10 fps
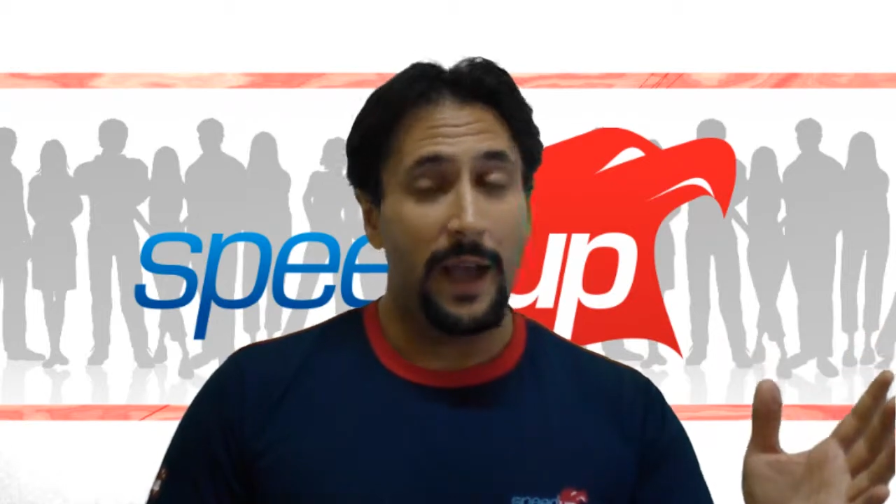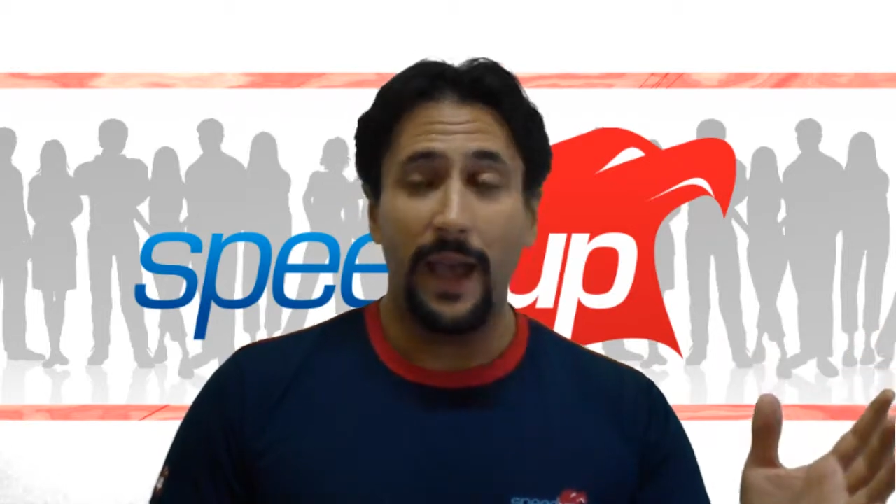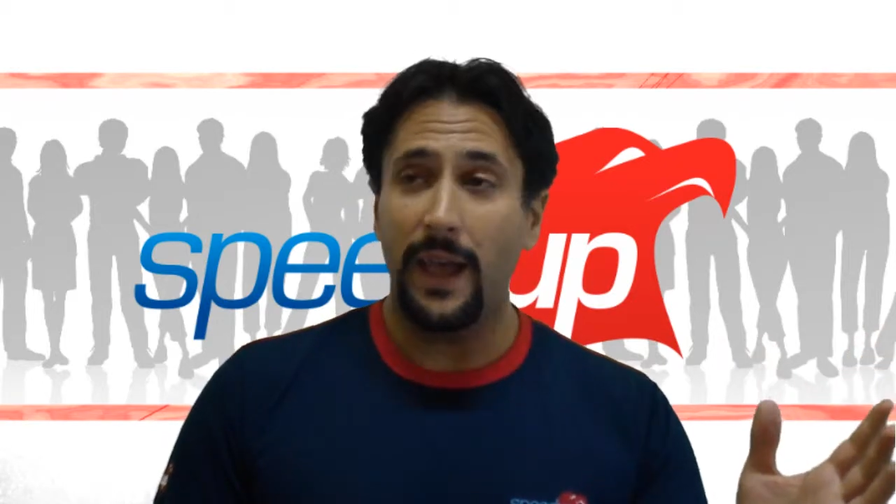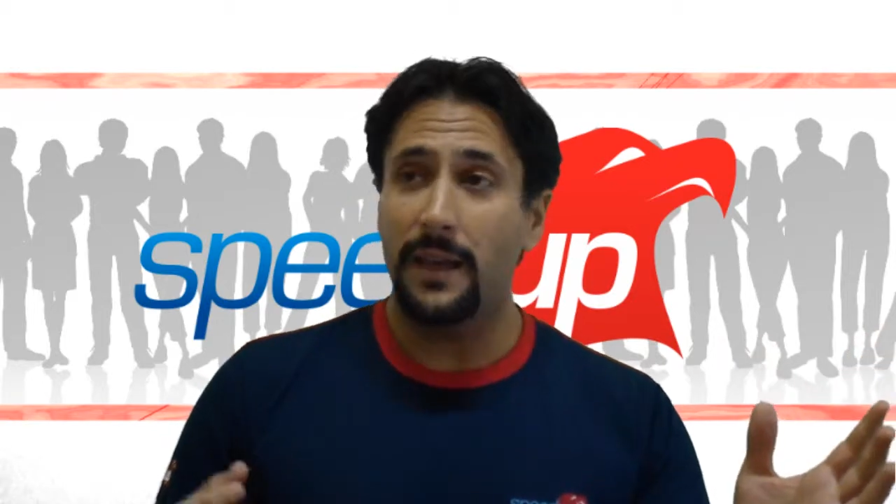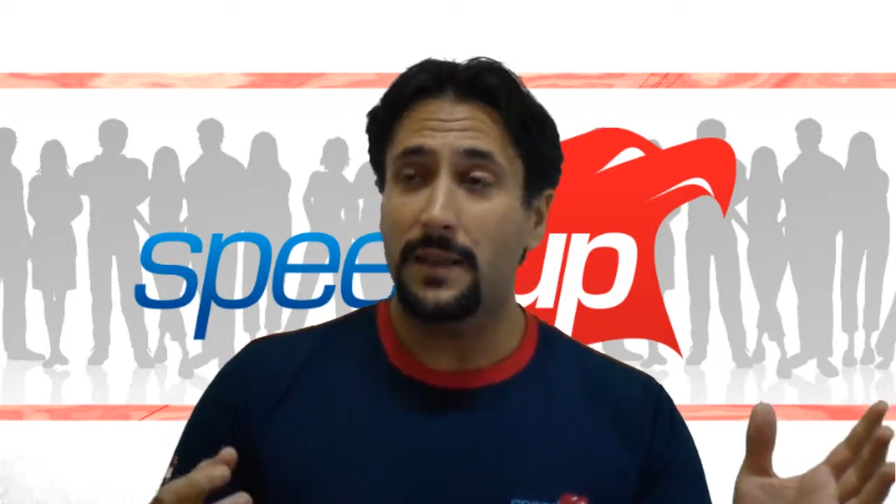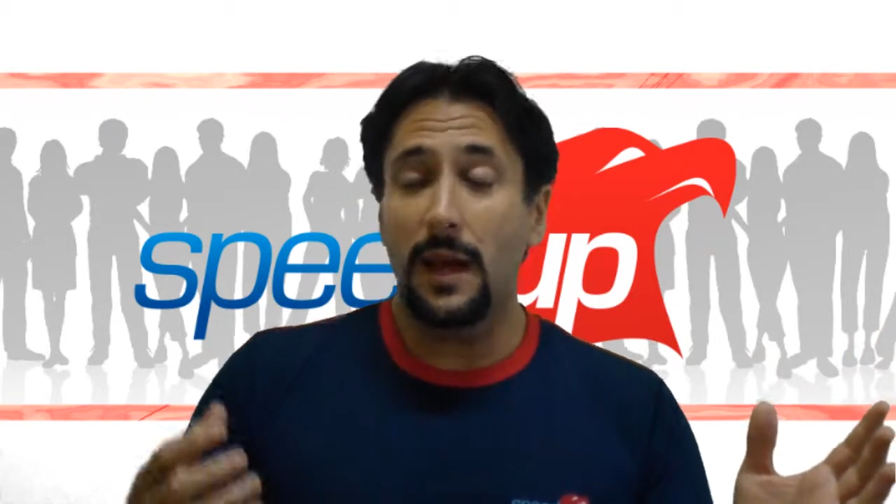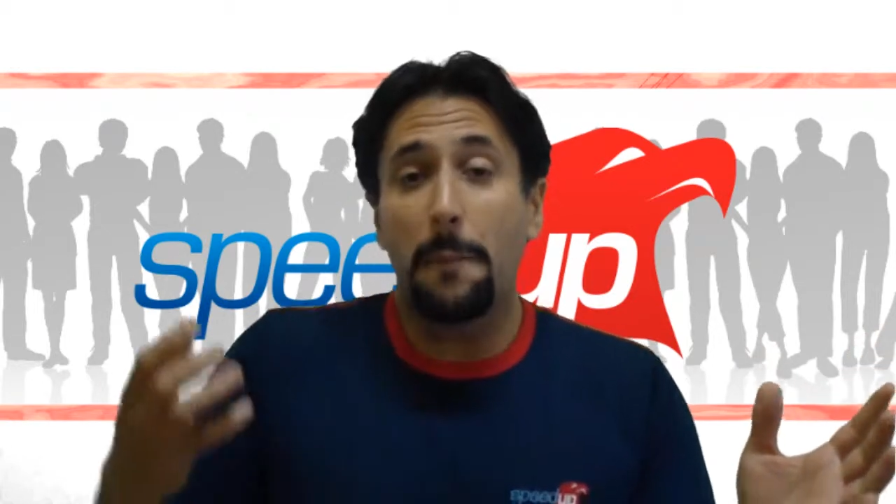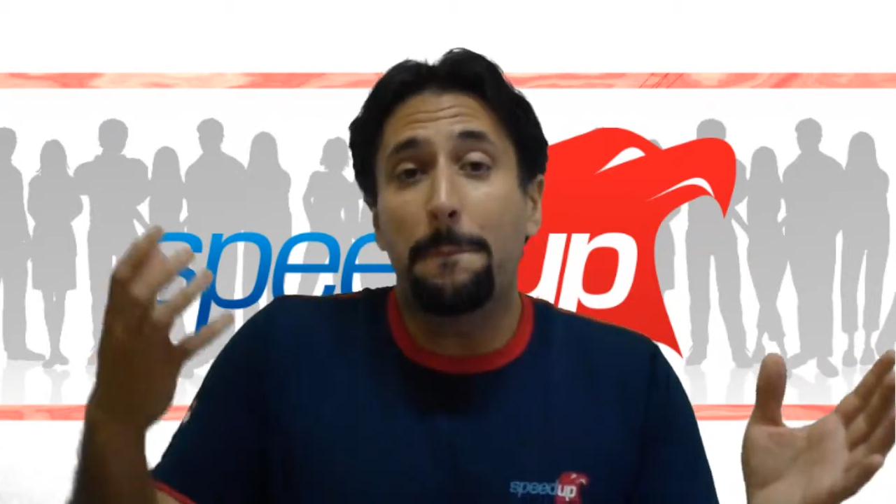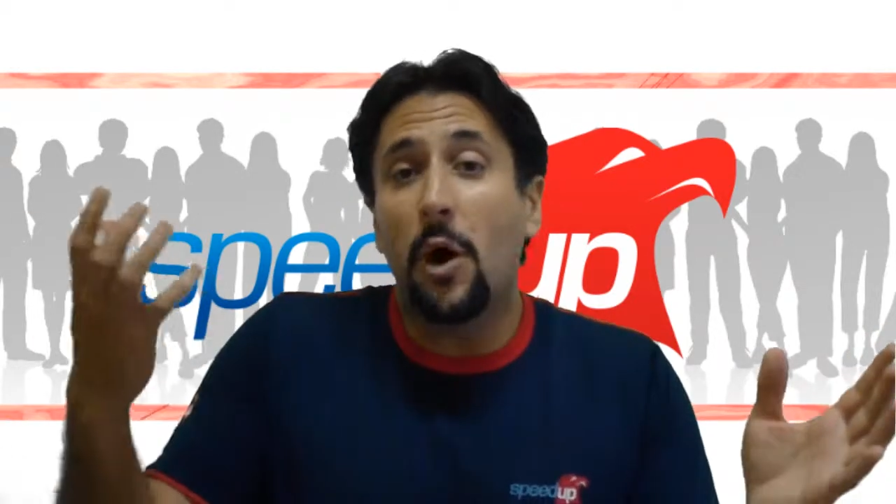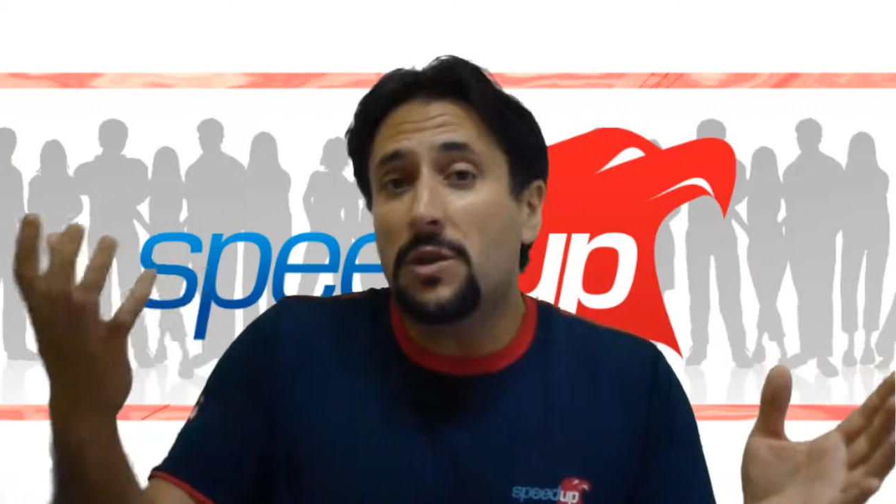and
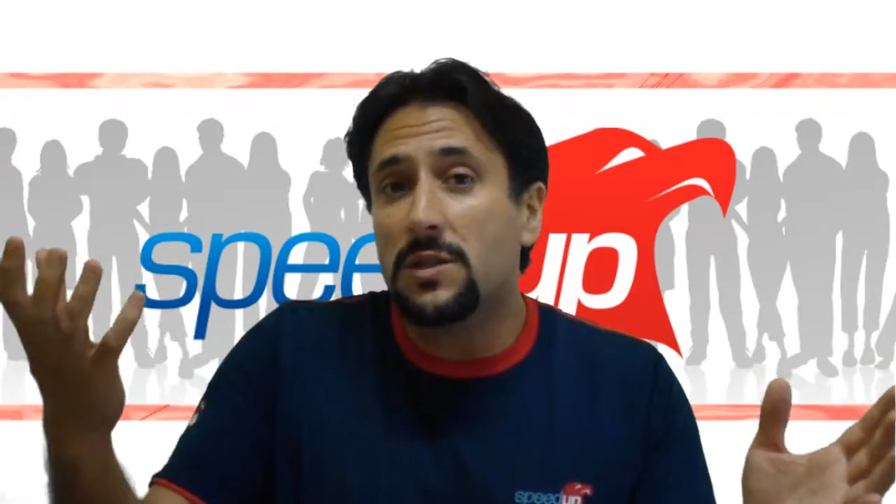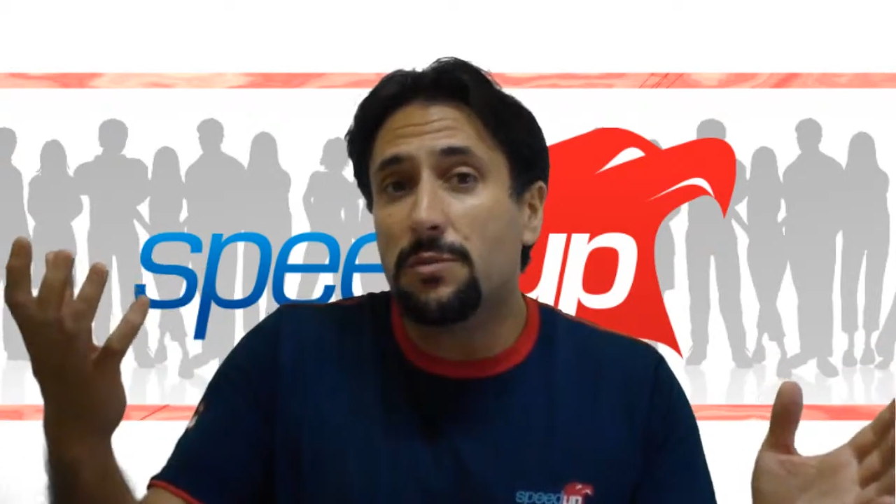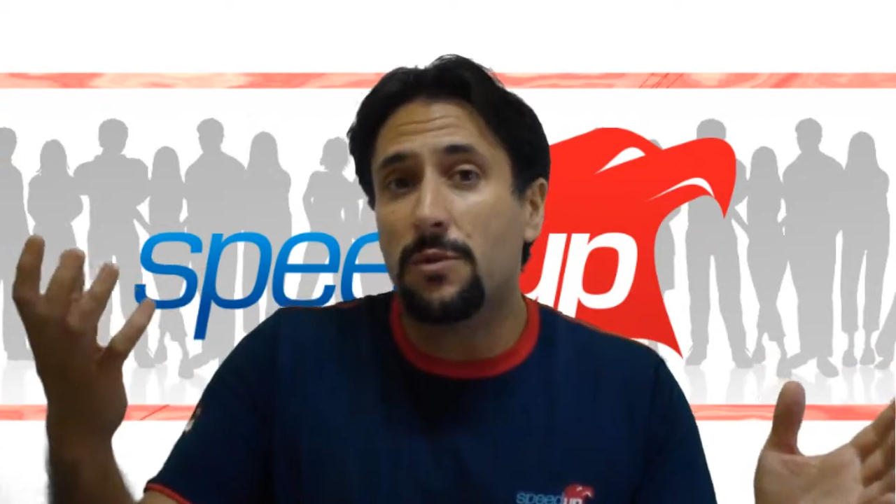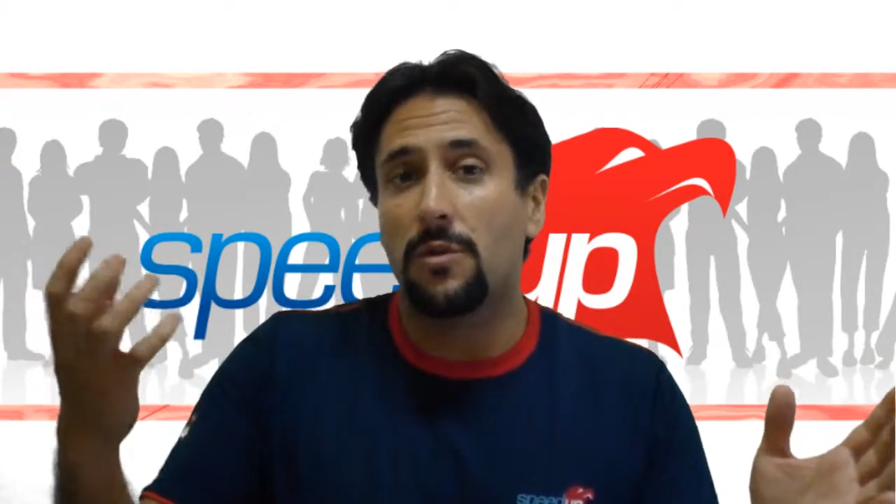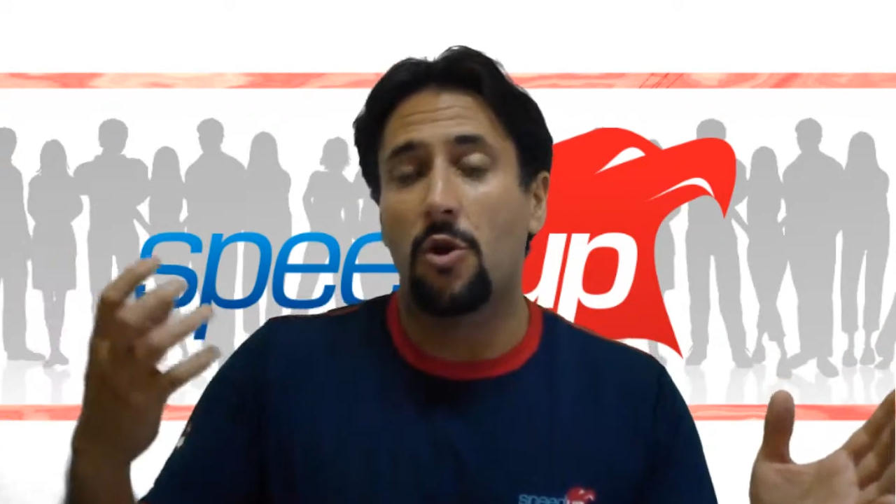a possible